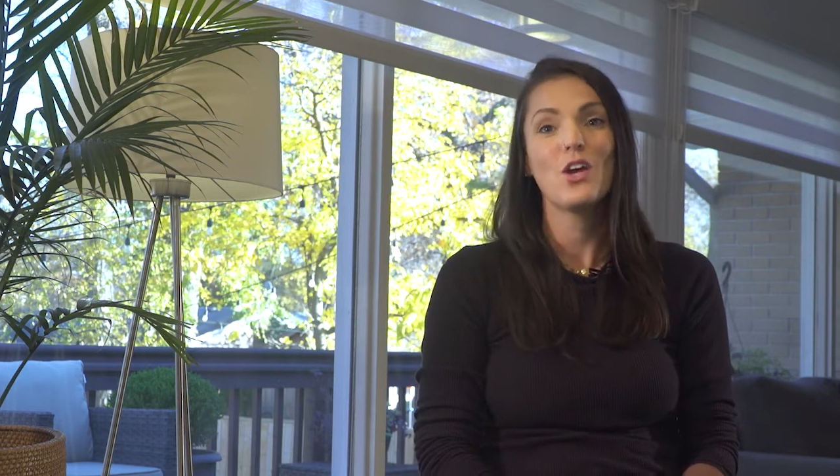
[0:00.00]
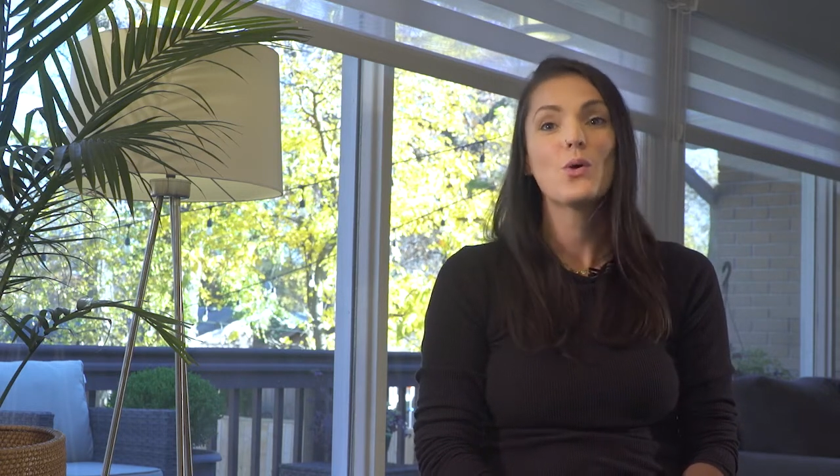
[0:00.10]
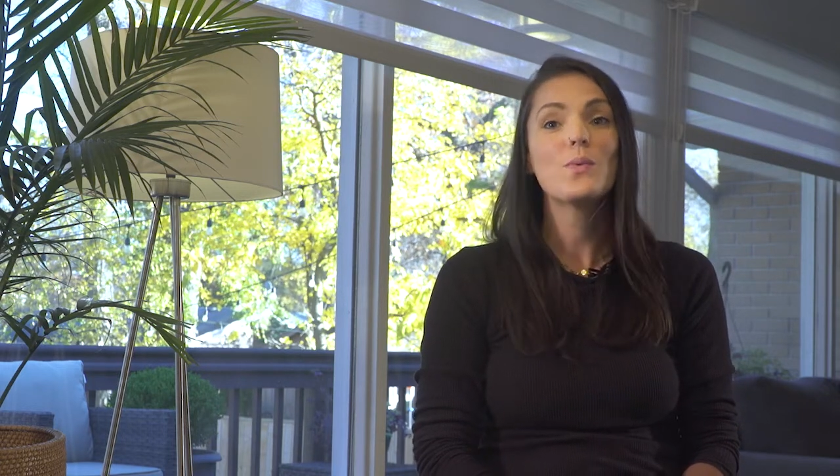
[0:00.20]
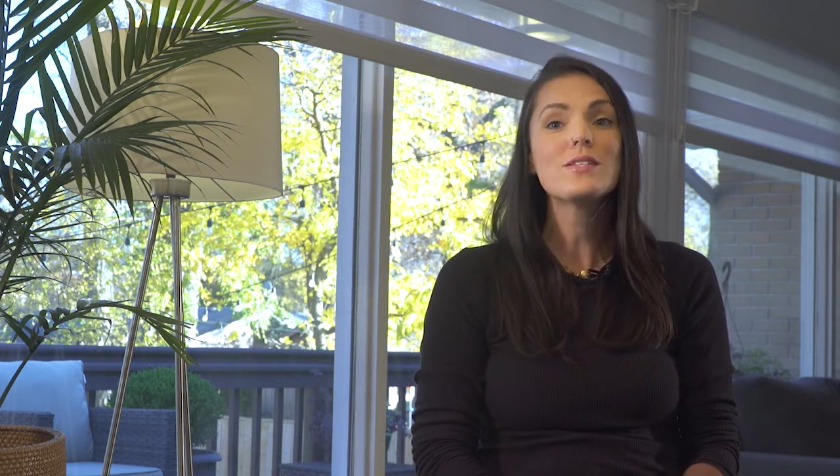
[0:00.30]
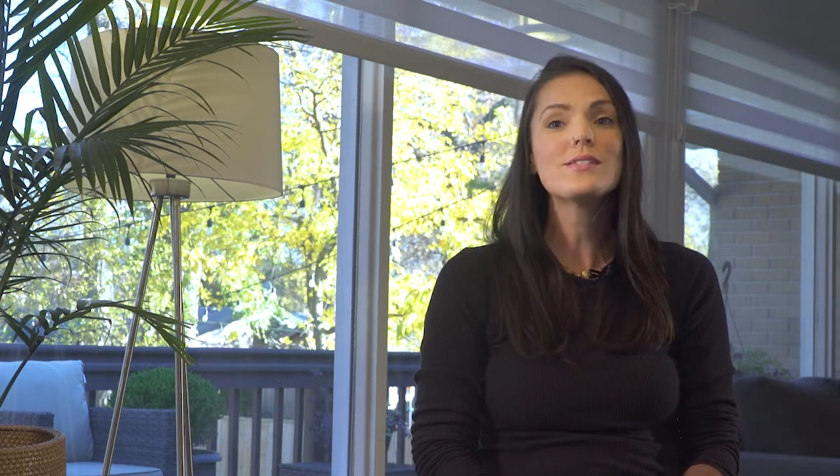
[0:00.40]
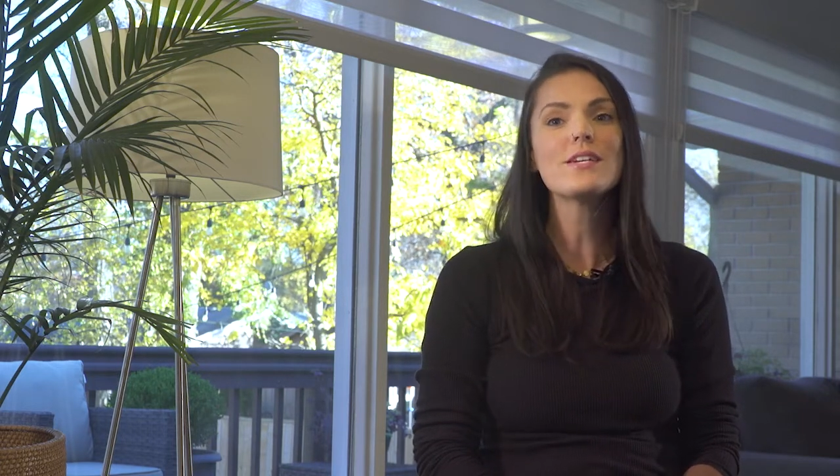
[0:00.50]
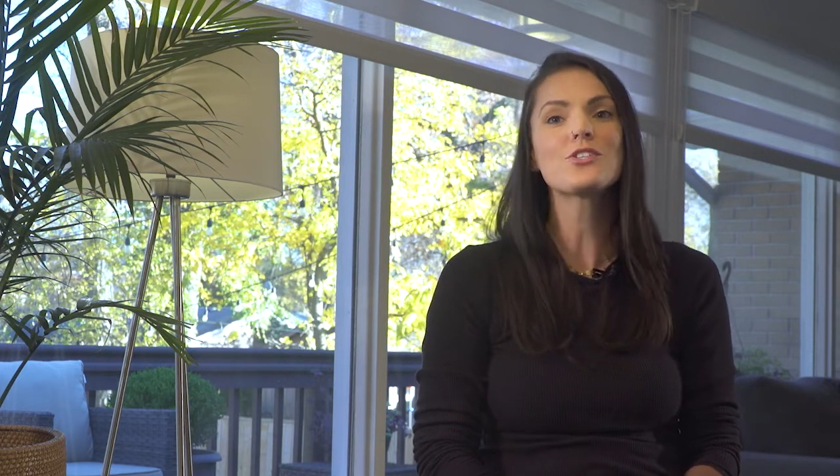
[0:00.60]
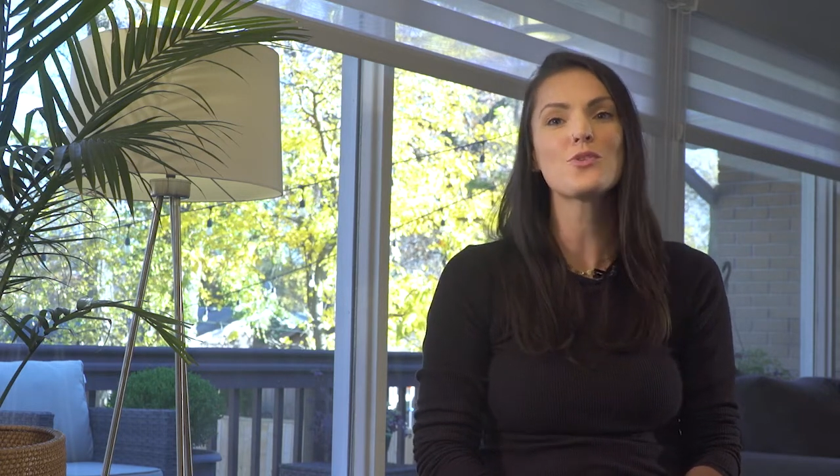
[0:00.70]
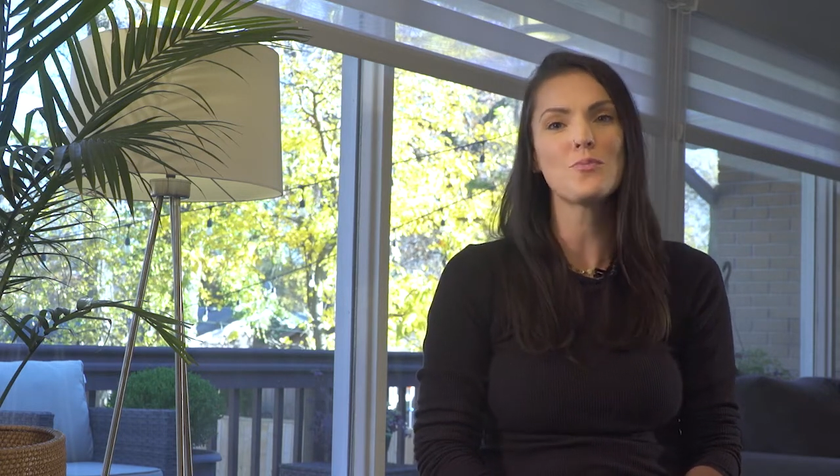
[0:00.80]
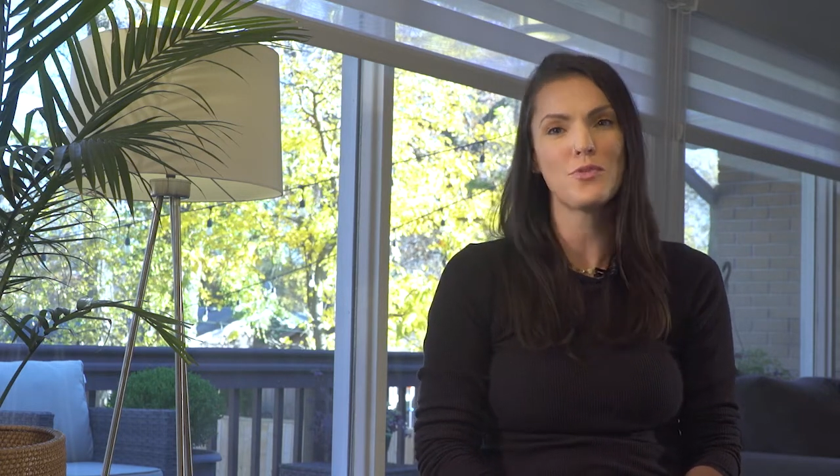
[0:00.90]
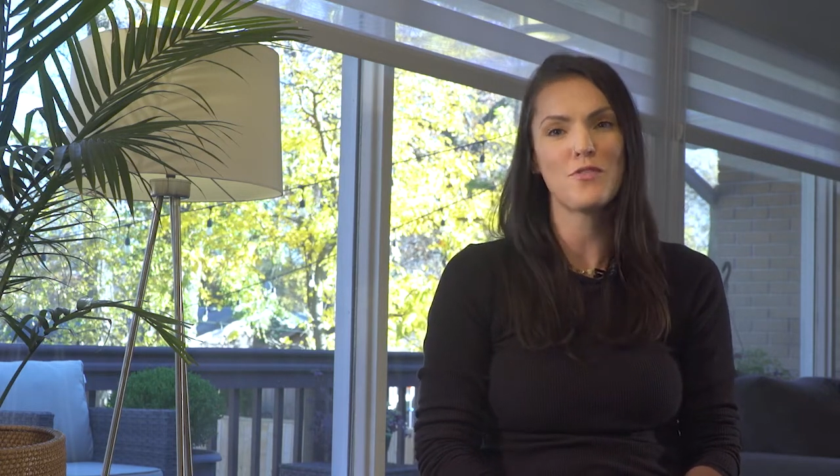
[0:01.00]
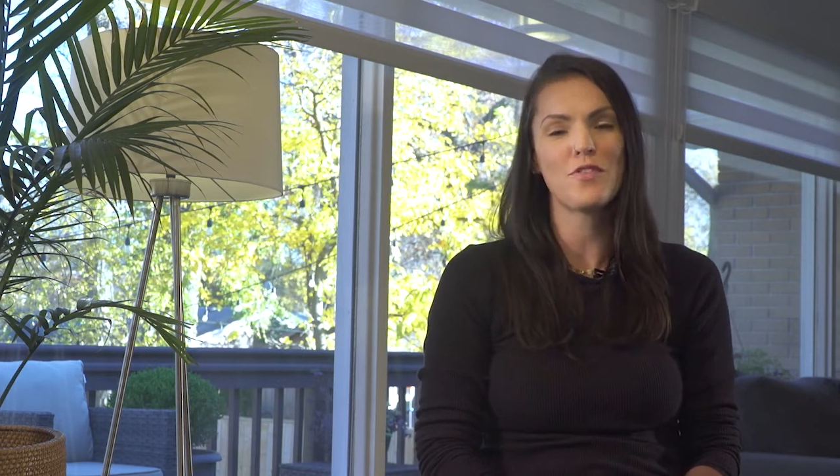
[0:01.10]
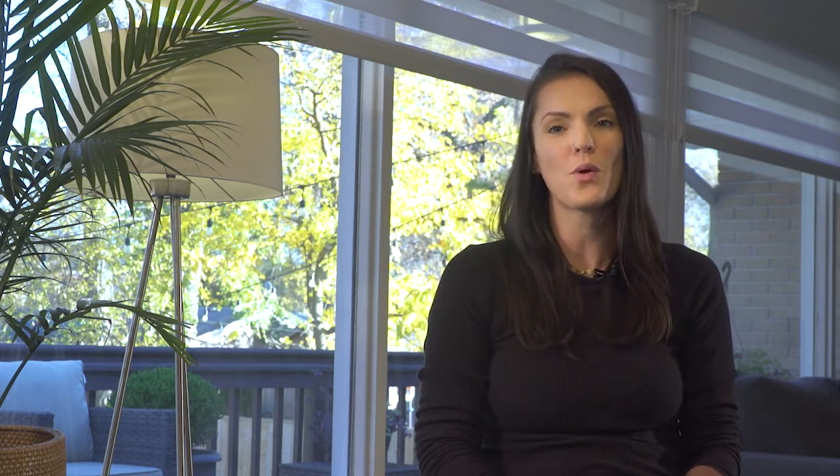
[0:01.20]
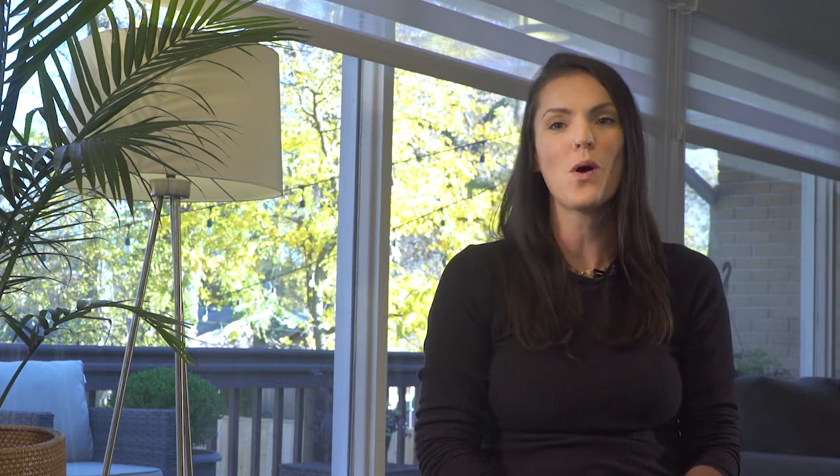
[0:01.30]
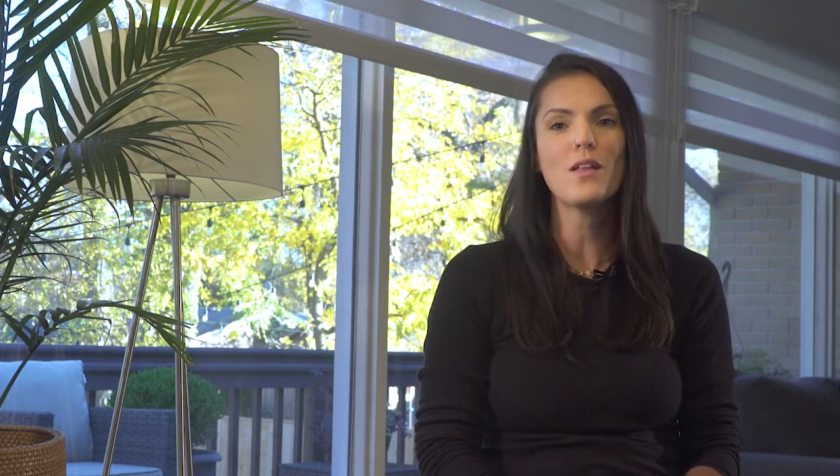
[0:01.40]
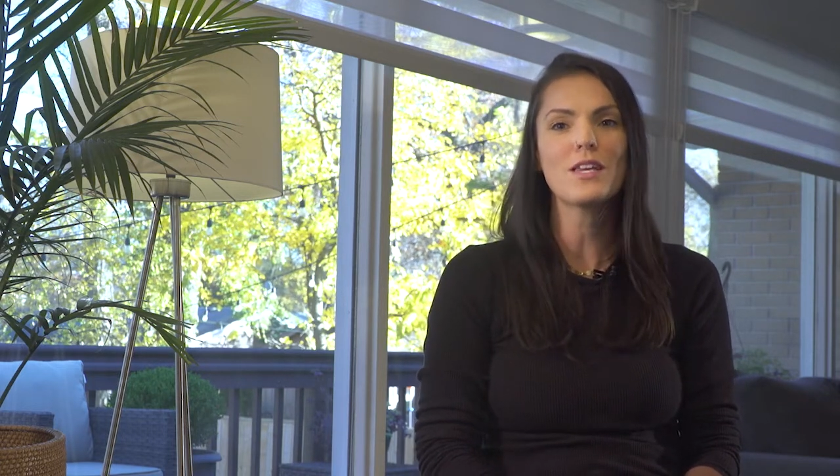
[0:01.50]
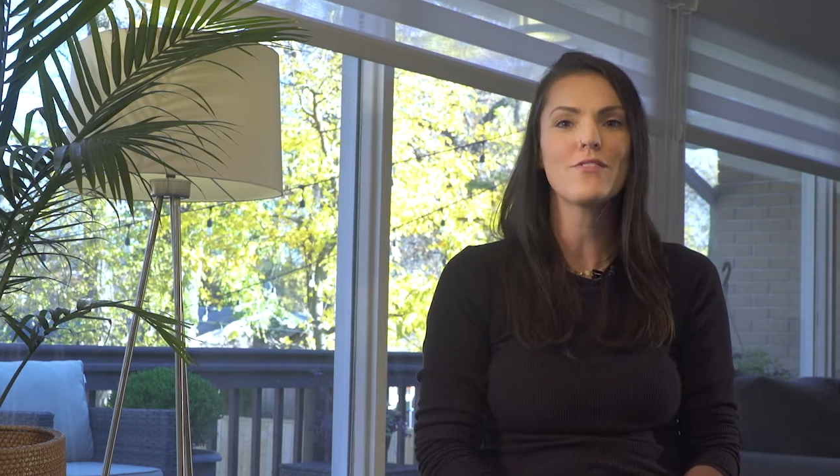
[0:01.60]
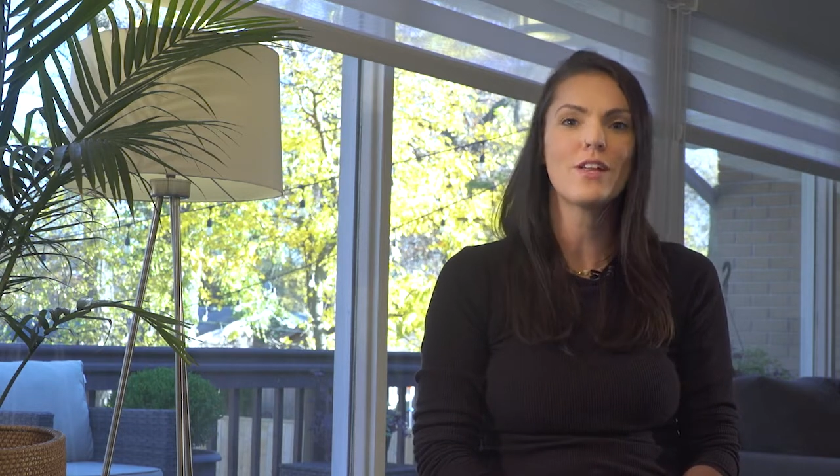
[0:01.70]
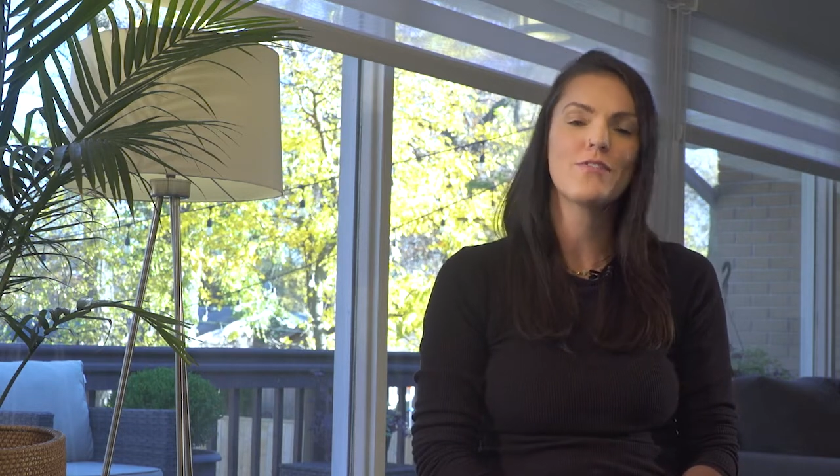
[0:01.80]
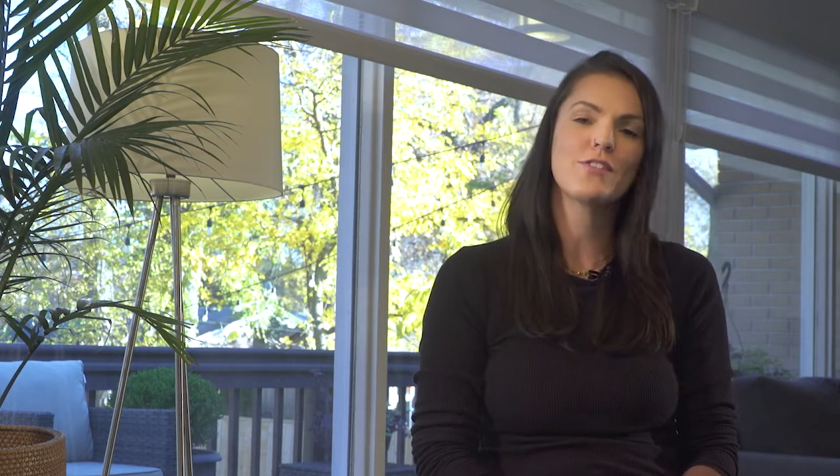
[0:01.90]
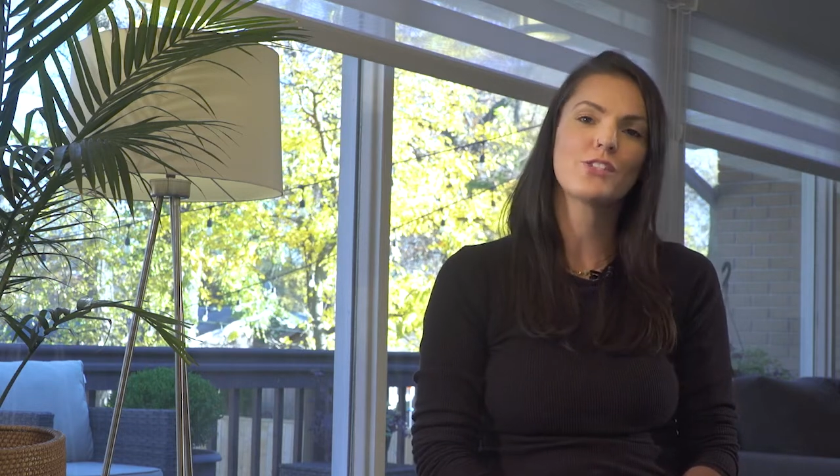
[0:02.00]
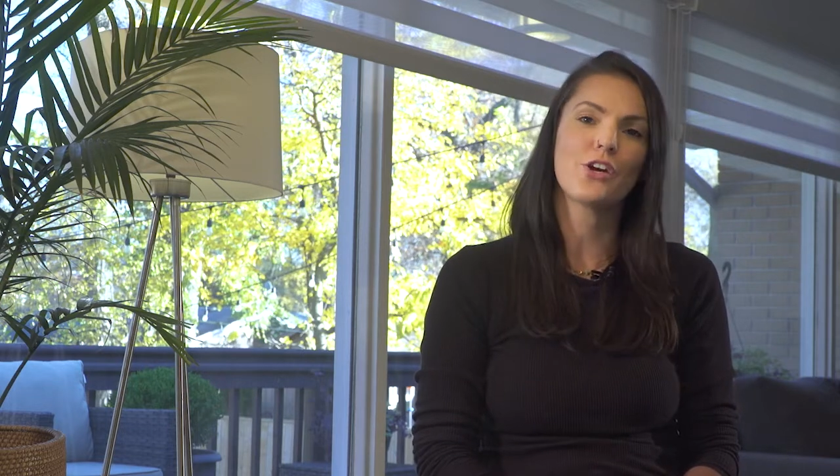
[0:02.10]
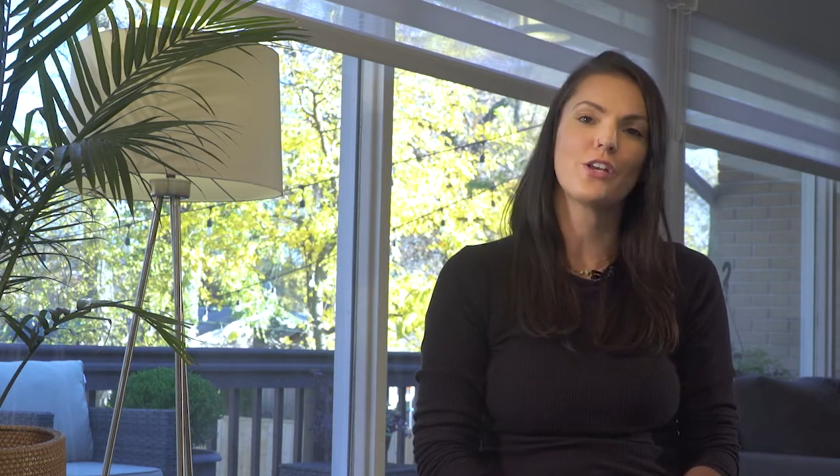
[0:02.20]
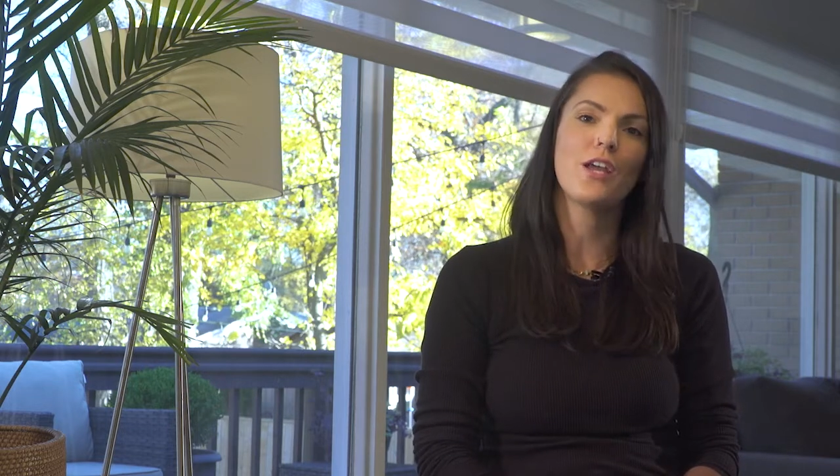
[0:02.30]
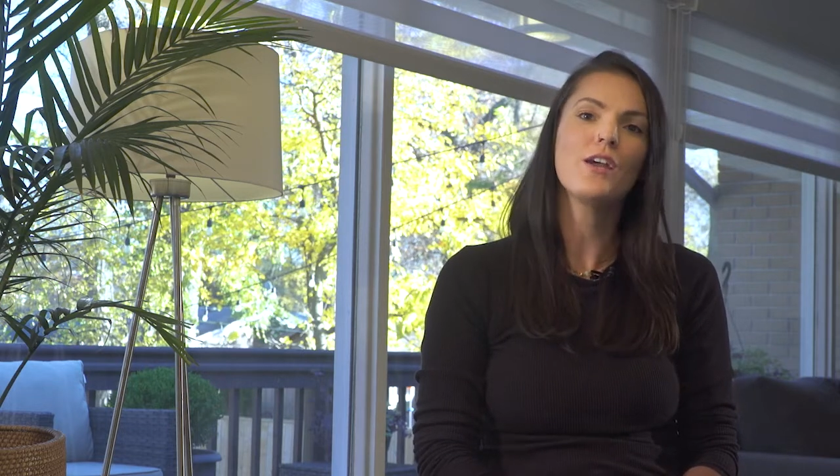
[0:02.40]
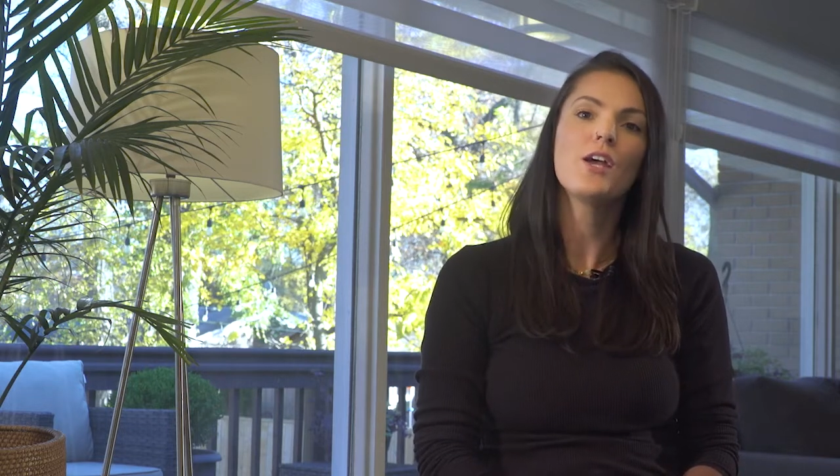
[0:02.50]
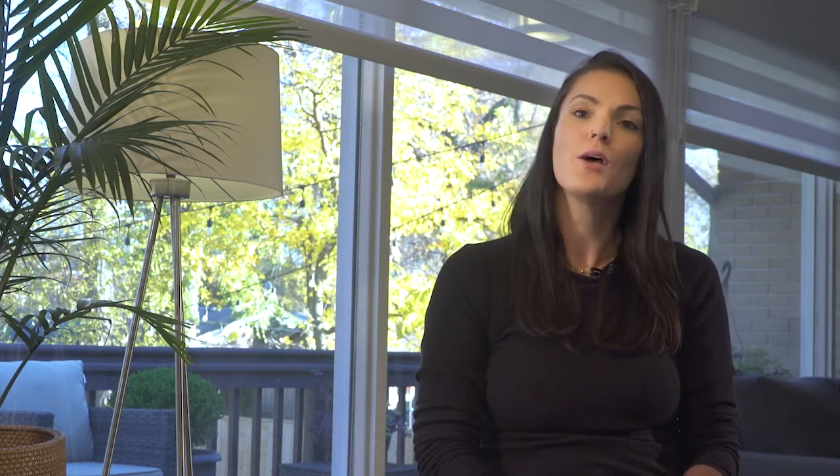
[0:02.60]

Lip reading: We seek to improve the quality of life in Sarnia